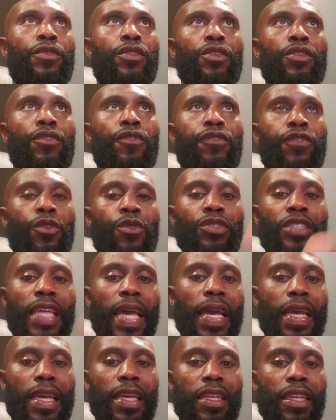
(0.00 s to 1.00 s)
There are foods
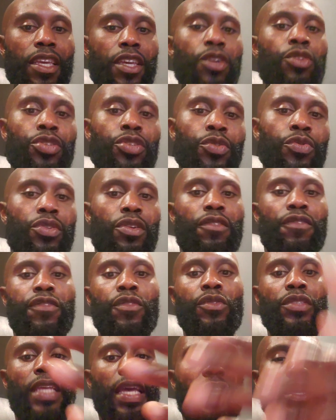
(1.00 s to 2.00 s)
that can heal you, and there are
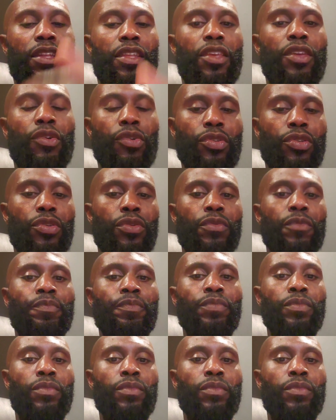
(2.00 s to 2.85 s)
foods that can kill you.